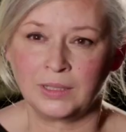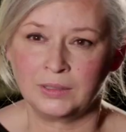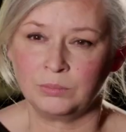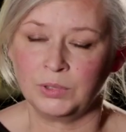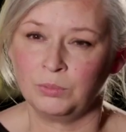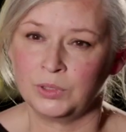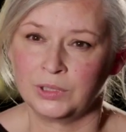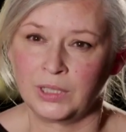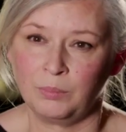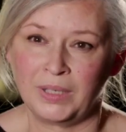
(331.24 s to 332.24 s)
actor will want
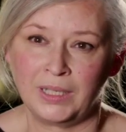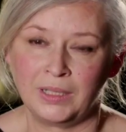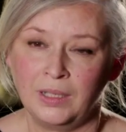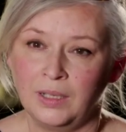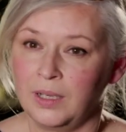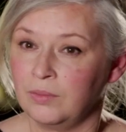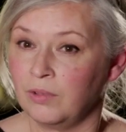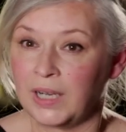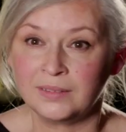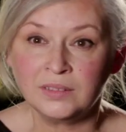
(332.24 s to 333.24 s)
to come in and
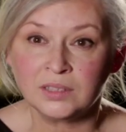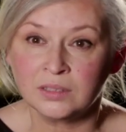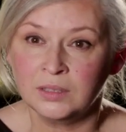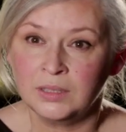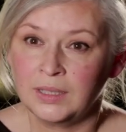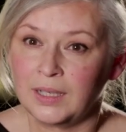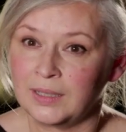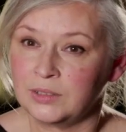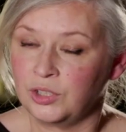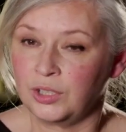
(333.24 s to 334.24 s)
rant
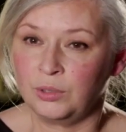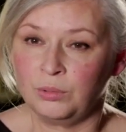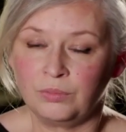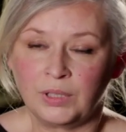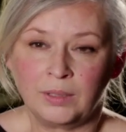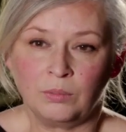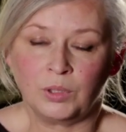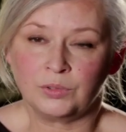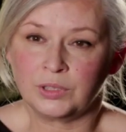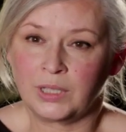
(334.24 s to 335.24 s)
at you. They
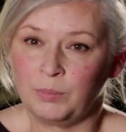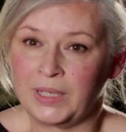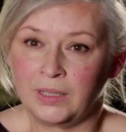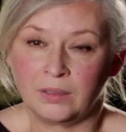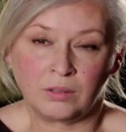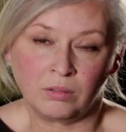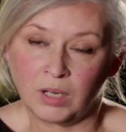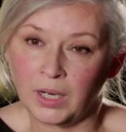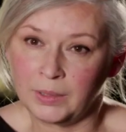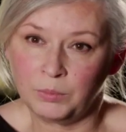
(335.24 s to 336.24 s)
want to come in and
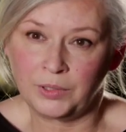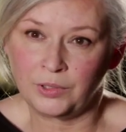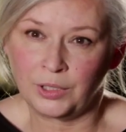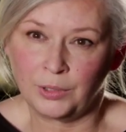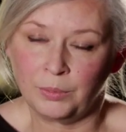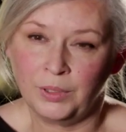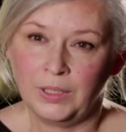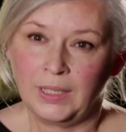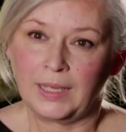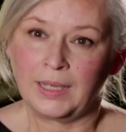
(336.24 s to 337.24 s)
cry with you.
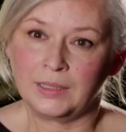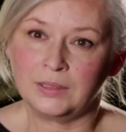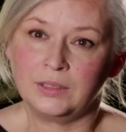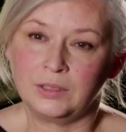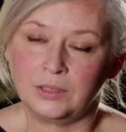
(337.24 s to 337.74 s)
And